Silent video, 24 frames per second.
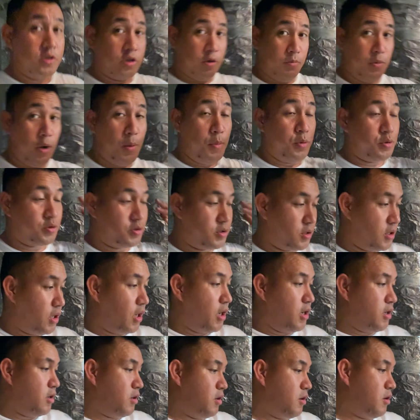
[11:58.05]
I'm almost
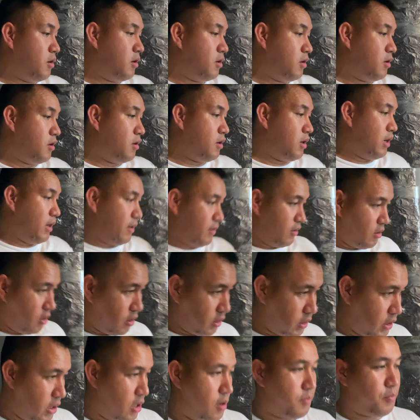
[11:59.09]
done. I hooked
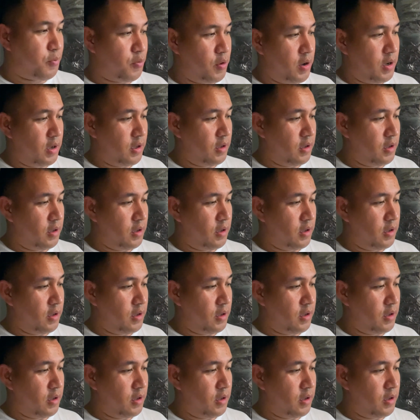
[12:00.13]
it up already.